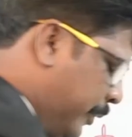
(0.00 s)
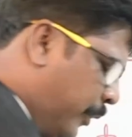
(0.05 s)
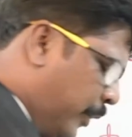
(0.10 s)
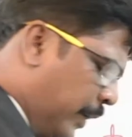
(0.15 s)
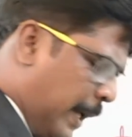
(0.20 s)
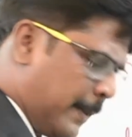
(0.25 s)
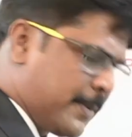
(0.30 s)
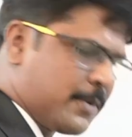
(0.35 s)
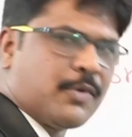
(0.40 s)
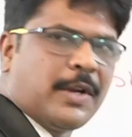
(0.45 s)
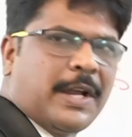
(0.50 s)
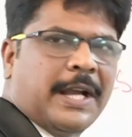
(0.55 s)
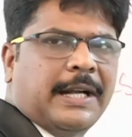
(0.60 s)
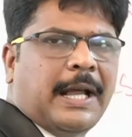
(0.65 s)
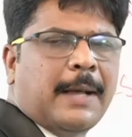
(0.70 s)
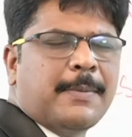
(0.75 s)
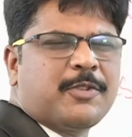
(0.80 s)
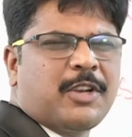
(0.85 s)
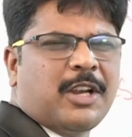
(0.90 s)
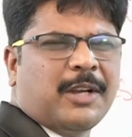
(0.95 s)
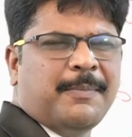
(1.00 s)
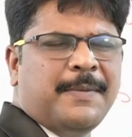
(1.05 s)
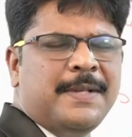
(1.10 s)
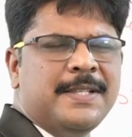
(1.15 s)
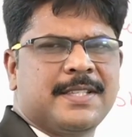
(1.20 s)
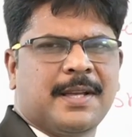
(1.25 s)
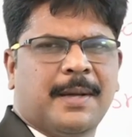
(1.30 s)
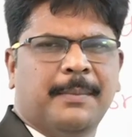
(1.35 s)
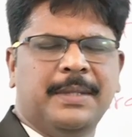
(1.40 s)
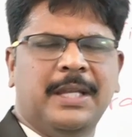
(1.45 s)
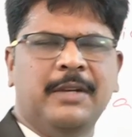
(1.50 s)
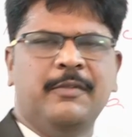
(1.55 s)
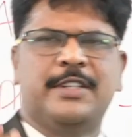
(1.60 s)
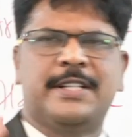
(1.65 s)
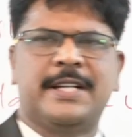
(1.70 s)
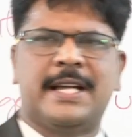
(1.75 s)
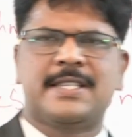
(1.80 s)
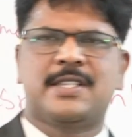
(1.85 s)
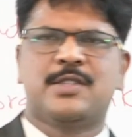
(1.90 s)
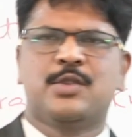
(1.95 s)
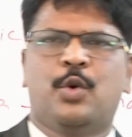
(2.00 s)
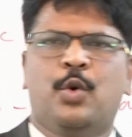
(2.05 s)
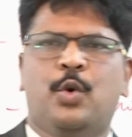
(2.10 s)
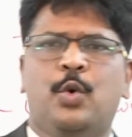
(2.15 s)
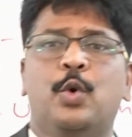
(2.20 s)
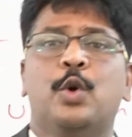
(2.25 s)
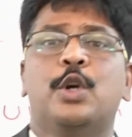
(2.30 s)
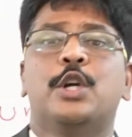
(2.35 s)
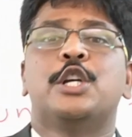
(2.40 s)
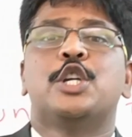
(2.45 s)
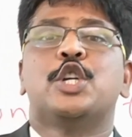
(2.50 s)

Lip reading: the word abstract? Abstract means something which has no